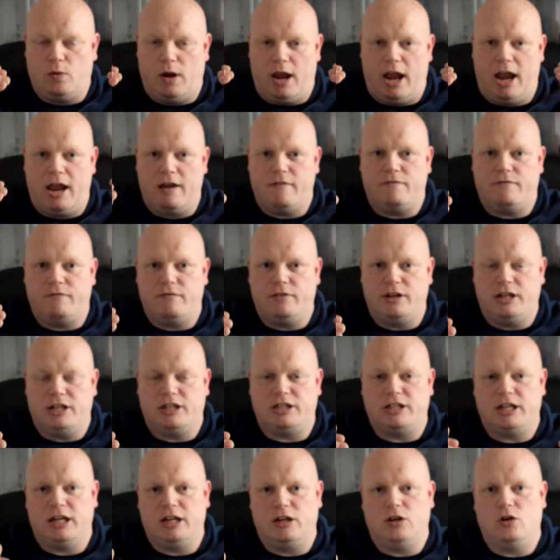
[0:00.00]
every
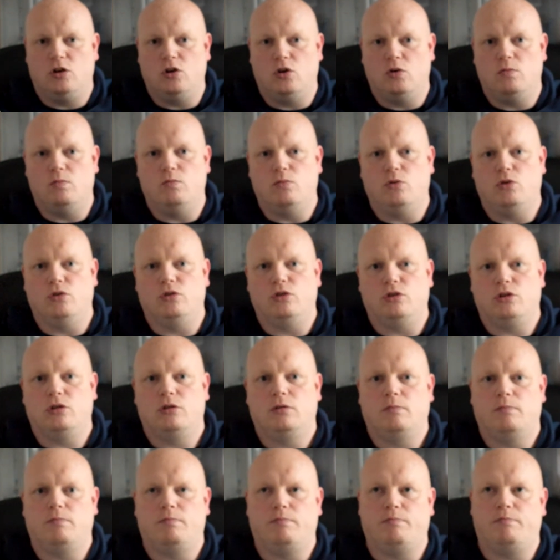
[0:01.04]
single month?
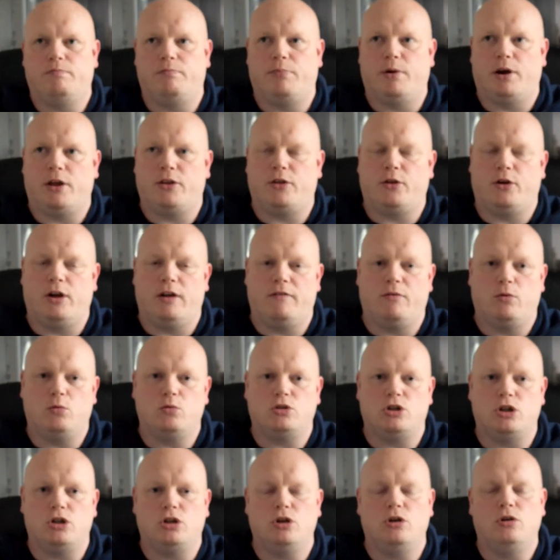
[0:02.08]
But I thought if I was
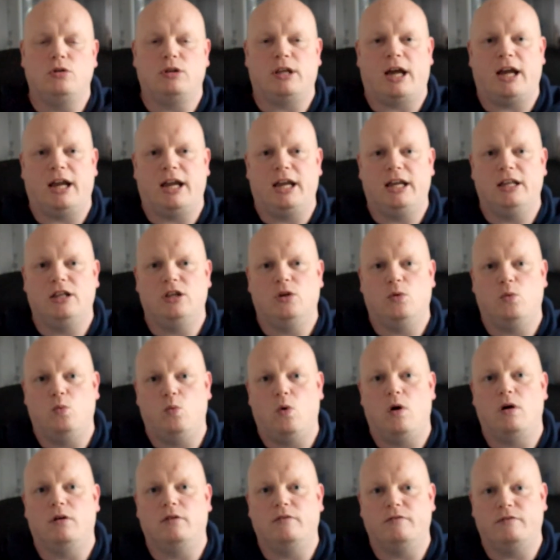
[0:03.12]
to do that in the
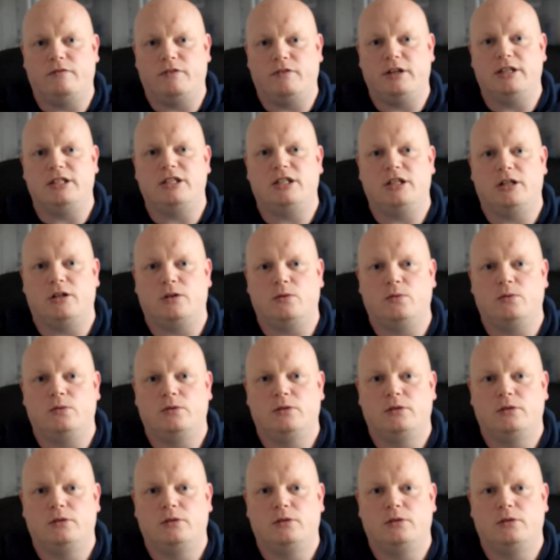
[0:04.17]
one video,